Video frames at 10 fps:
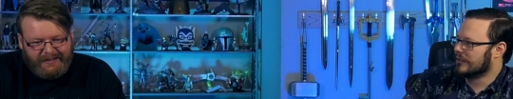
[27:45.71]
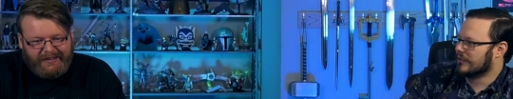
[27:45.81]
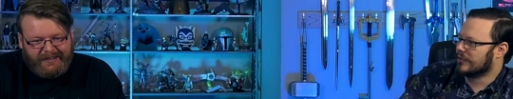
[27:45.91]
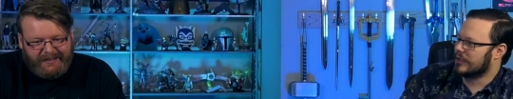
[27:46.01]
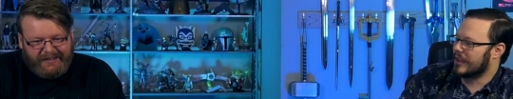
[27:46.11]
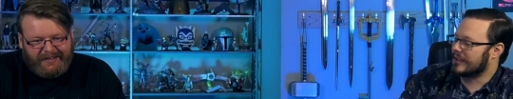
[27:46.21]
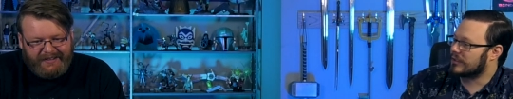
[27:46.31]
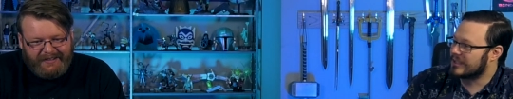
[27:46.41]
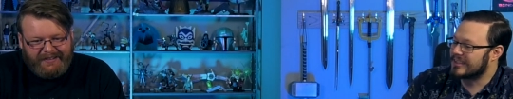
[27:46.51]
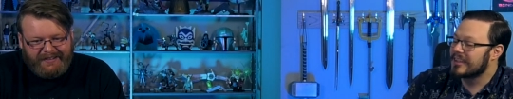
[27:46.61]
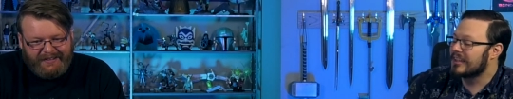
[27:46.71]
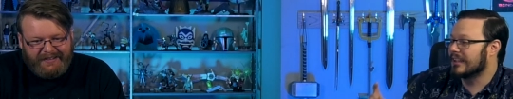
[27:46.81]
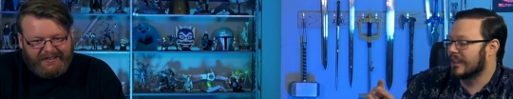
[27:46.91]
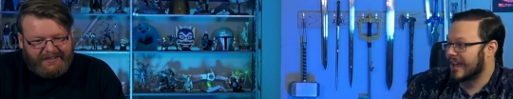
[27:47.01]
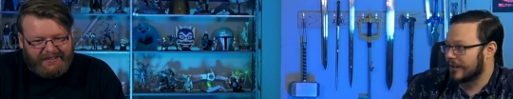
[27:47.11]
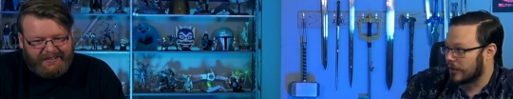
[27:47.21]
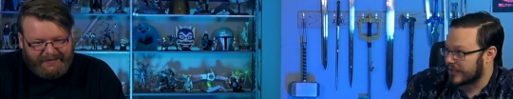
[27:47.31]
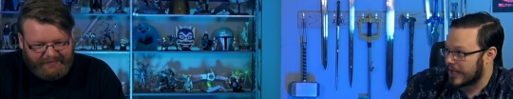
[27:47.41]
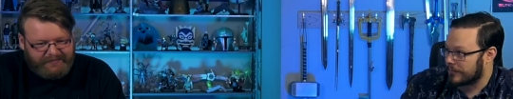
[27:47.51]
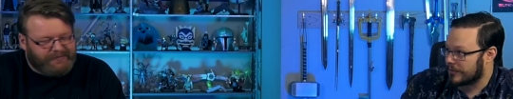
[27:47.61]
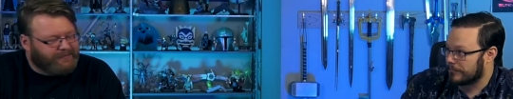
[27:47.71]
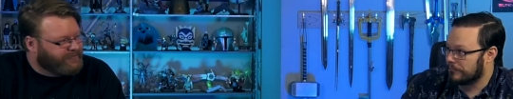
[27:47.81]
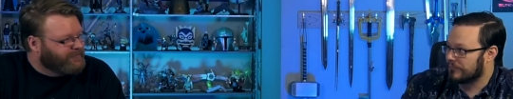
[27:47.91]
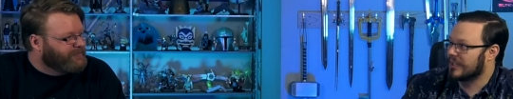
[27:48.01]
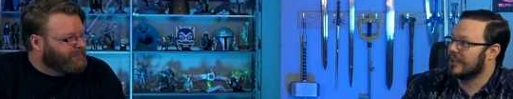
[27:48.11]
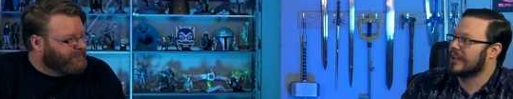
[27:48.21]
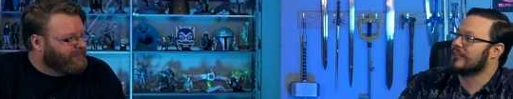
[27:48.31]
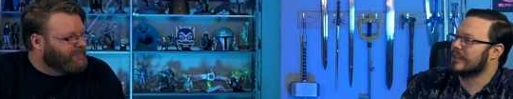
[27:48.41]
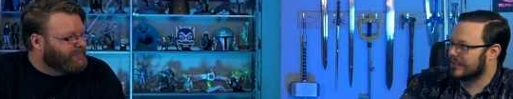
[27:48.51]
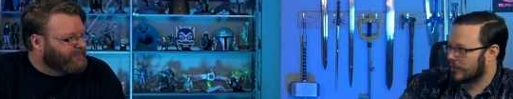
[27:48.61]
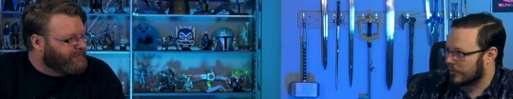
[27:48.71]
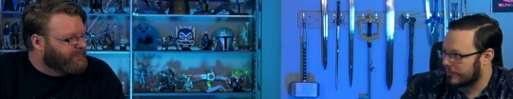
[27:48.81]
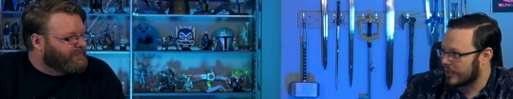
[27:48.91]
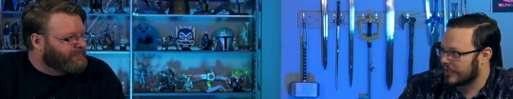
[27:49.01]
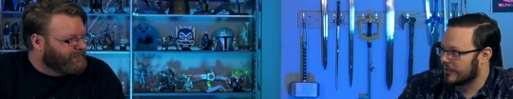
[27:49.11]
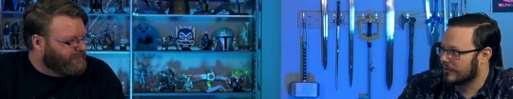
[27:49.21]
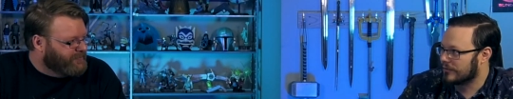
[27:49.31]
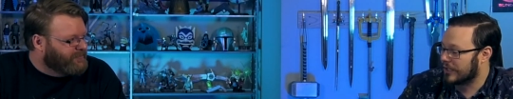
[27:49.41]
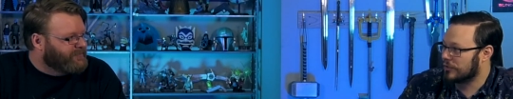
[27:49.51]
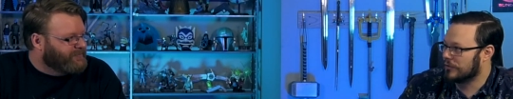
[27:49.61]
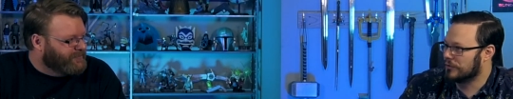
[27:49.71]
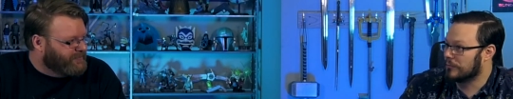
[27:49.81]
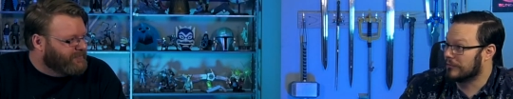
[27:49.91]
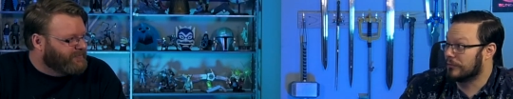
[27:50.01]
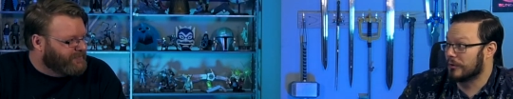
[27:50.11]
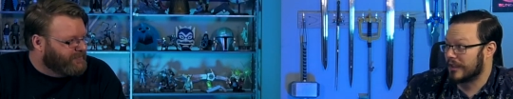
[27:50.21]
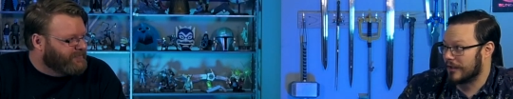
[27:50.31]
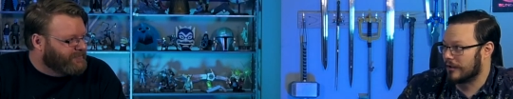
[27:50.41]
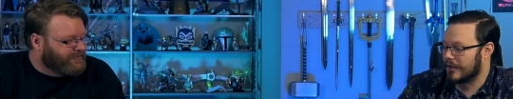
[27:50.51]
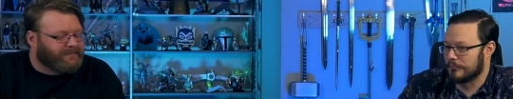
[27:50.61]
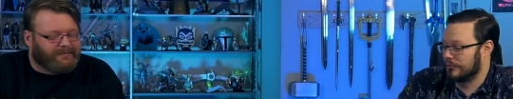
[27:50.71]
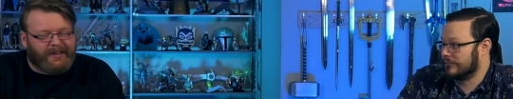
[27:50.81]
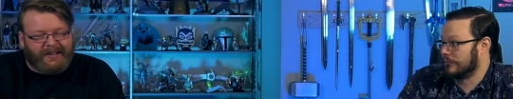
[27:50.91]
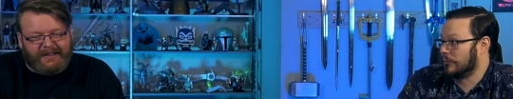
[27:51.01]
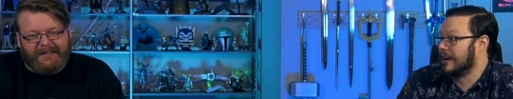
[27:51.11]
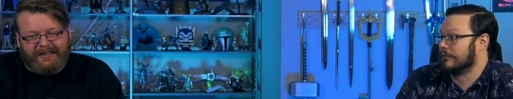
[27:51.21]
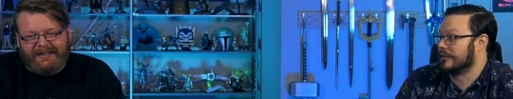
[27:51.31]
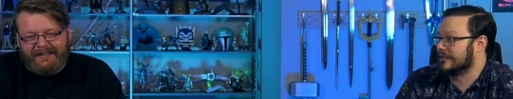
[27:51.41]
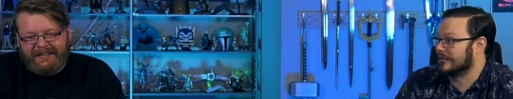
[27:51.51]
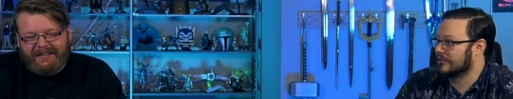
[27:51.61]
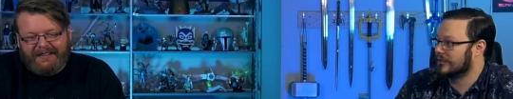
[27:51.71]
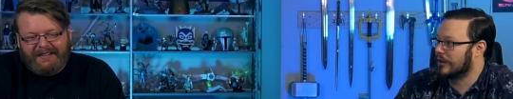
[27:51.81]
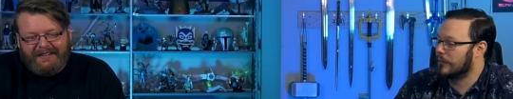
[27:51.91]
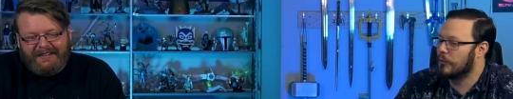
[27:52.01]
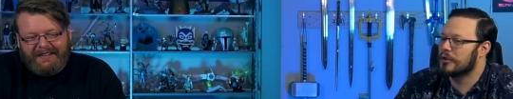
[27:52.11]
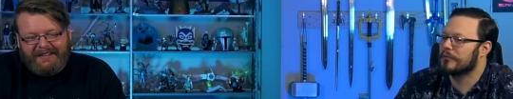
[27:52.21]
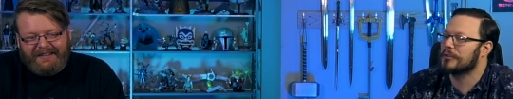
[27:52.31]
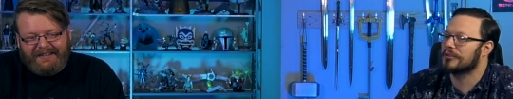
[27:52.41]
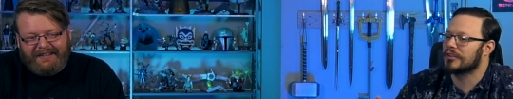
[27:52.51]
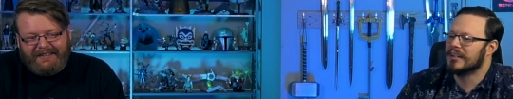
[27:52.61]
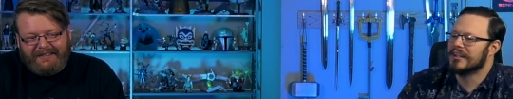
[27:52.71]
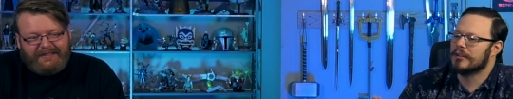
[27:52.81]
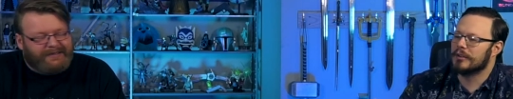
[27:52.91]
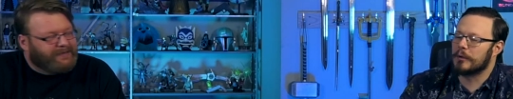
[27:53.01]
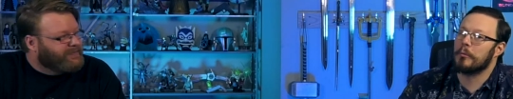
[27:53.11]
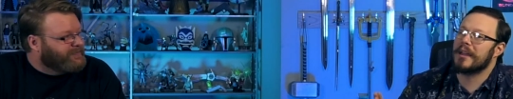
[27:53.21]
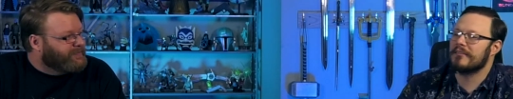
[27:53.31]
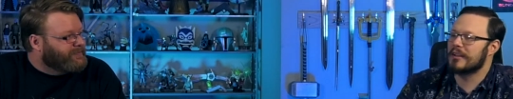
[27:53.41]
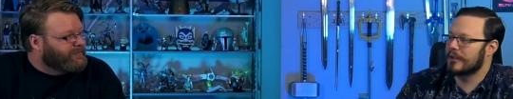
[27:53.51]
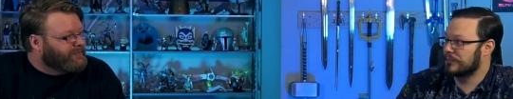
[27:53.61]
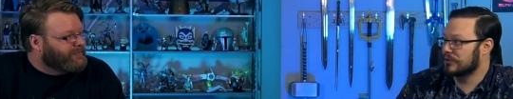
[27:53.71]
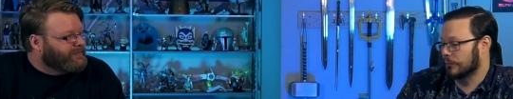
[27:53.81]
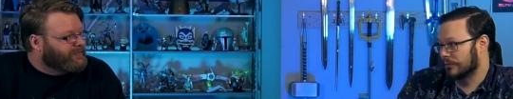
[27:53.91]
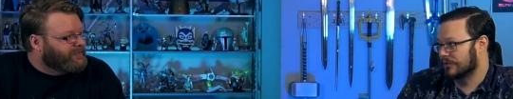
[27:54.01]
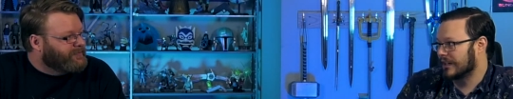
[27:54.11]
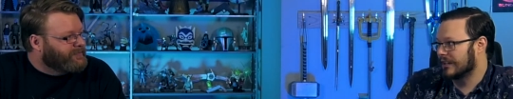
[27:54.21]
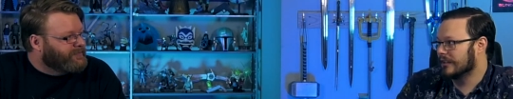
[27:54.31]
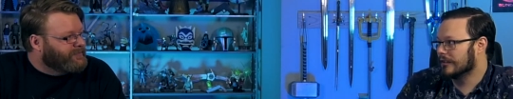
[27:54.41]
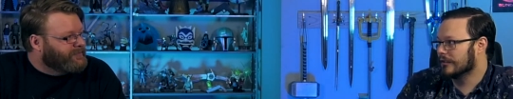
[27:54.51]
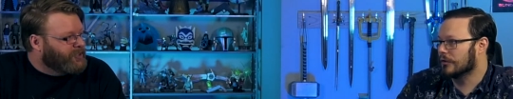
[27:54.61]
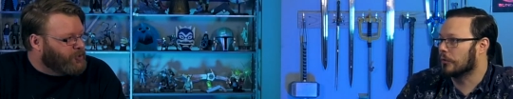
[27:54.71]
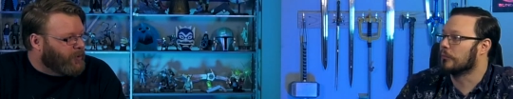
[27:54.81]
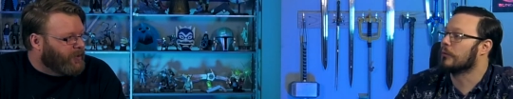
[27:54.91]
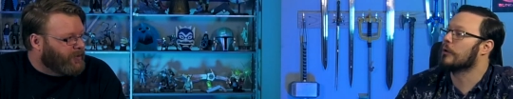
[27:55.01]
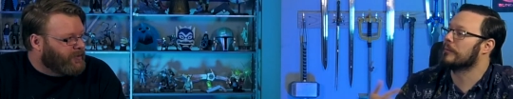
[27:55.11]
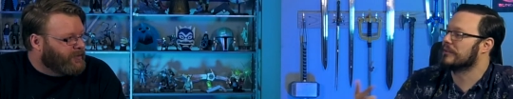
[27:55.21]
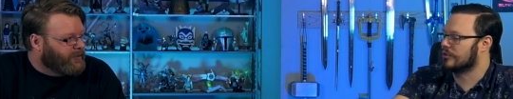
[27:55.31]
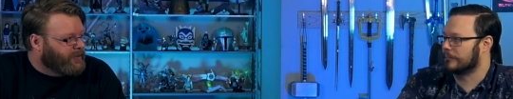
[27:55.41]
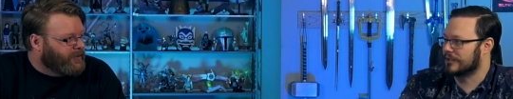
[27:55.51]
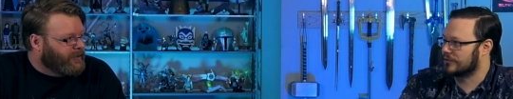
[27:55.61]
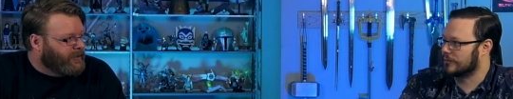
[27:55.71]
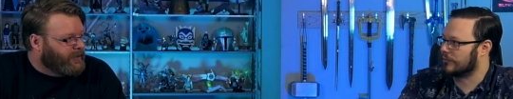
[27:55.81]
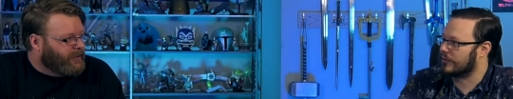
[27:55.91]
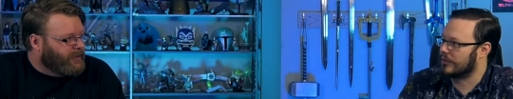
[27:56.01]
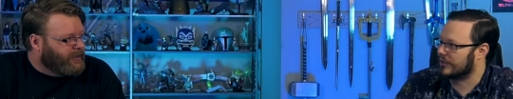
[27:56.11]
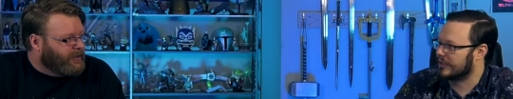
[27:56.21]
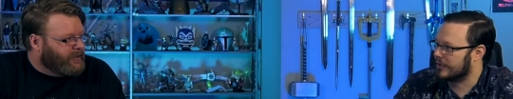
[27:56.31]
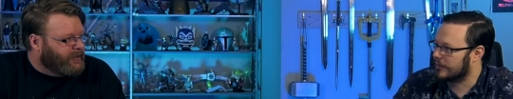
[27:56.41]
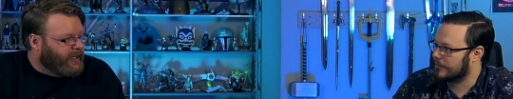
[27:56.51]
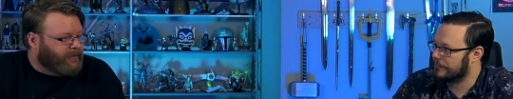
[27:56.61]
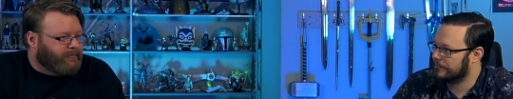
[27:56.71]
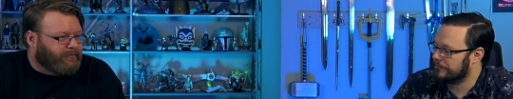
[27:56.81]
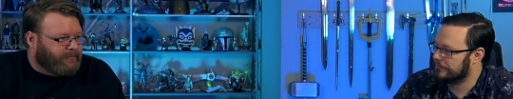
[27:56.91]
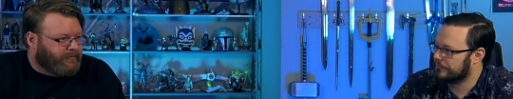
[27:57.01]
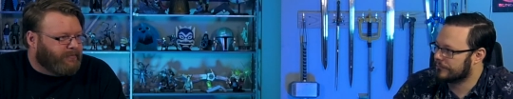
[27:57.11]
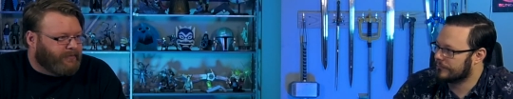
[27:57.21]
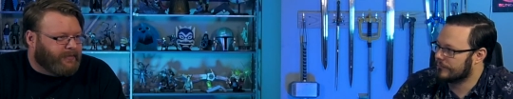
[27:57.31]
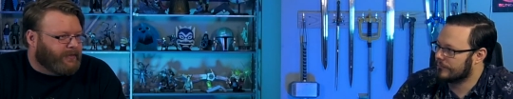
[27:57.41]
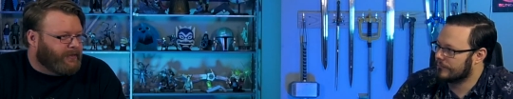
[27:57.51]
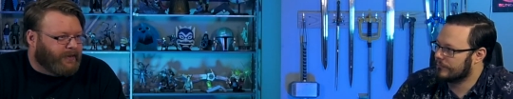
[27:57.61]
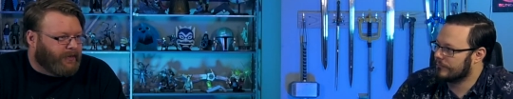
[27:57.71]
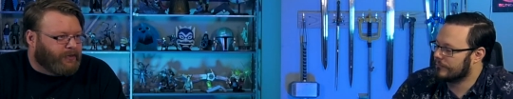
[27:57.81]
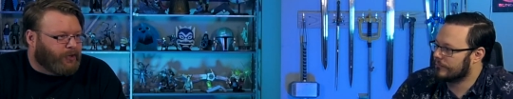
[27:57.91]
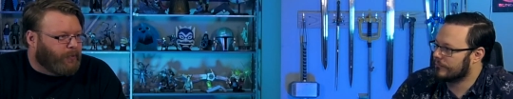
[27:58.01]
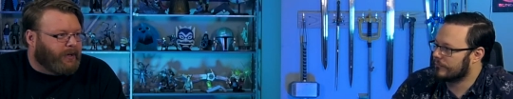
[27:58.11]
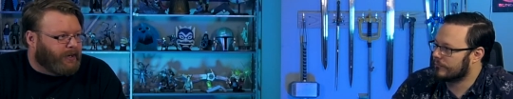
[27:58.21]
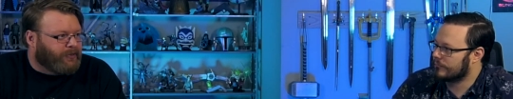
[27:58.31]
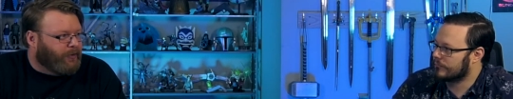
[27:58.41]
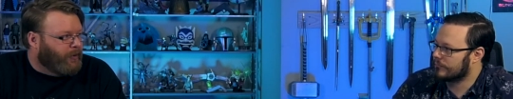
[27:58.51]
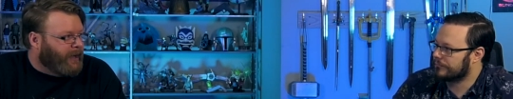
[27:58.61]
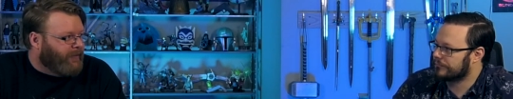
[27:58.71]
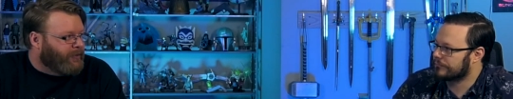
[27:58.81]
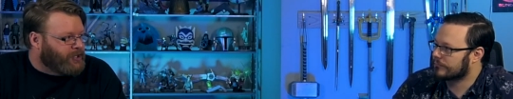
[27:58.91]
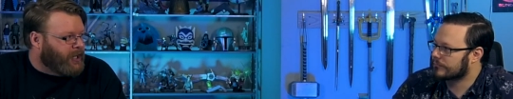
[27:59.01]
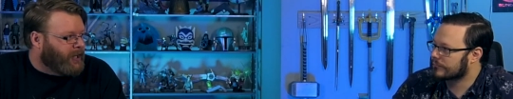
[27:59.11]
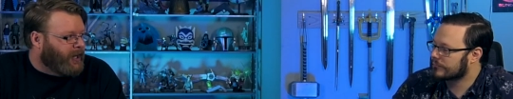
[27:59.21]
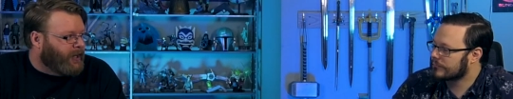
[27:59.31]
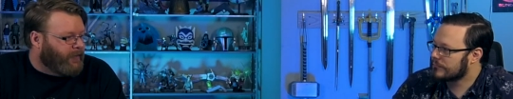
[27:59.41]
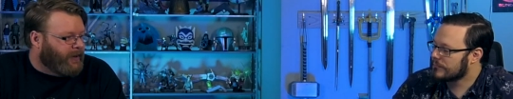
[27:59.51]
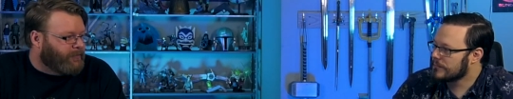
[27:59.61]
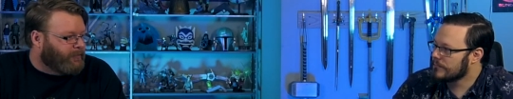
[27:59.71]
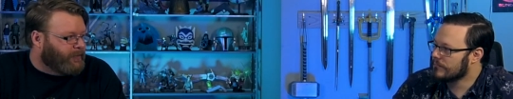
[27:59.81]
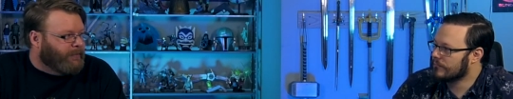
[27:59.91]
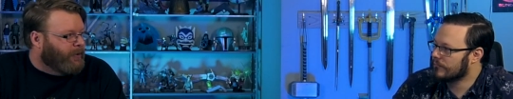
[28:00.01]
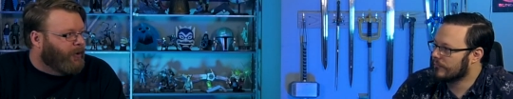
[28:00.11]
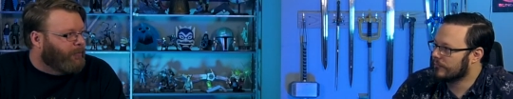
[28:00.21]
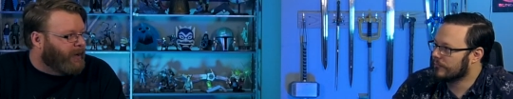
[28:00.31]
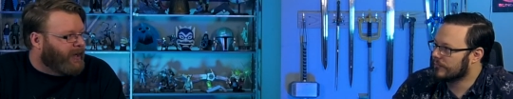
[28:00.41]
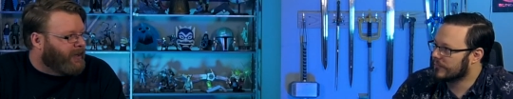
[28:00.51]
Speaker 1: Yeah. They're like, because they said they need the handoff to happen, and then kill a Freddy. They couldn't do it before the handoff happened yeah. for whatever reason. So I wonder if there's like, will we have another episode where we're staying here, sure. or will we be jumping sooner rather than later? Like the Terminators going back for John Connor. They just keep going back.